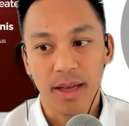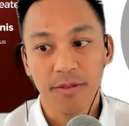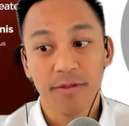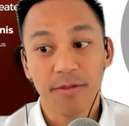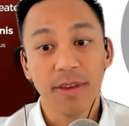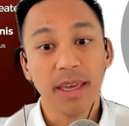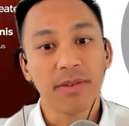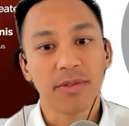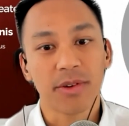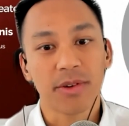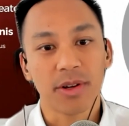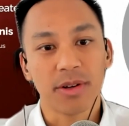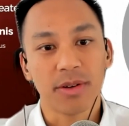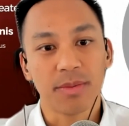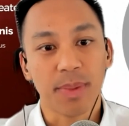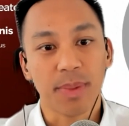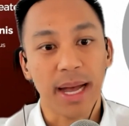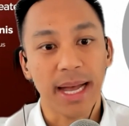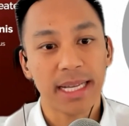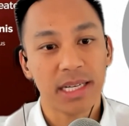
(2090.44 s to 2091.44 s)

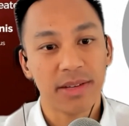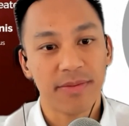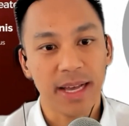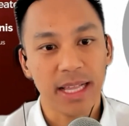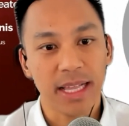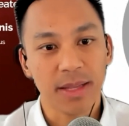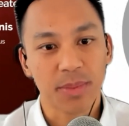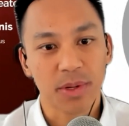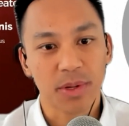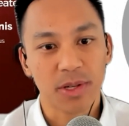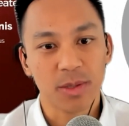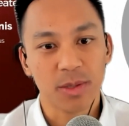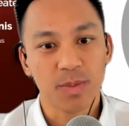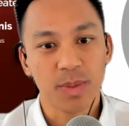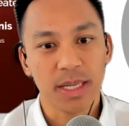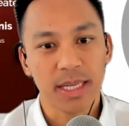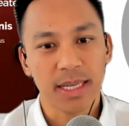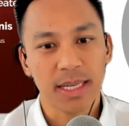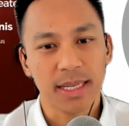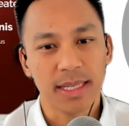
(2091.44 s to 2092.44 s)
favored by developers
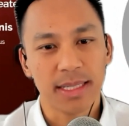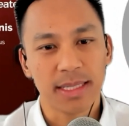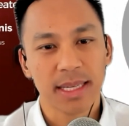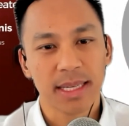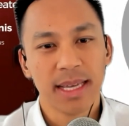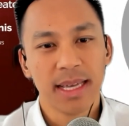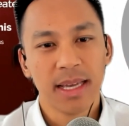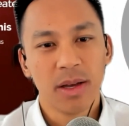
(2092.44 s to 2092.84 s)
because,